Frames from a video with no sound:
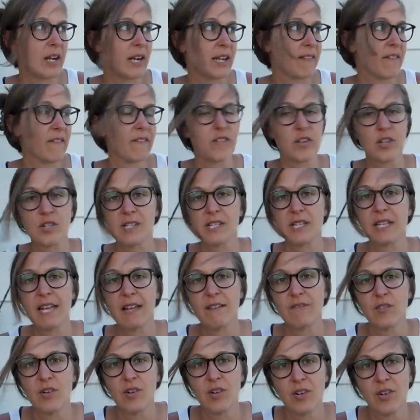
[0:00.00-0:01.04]
at the first
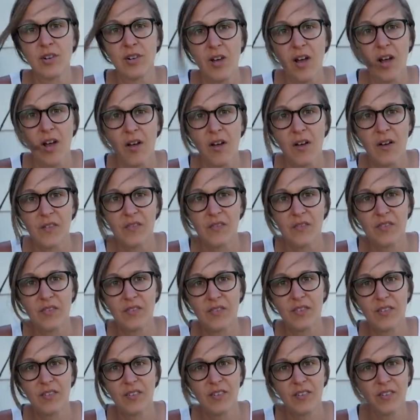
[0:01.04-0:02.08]
level of
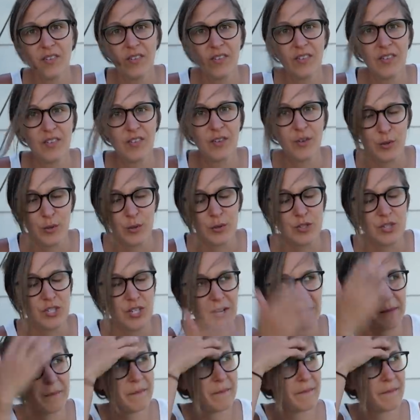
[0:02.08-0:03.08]
the cruise ship.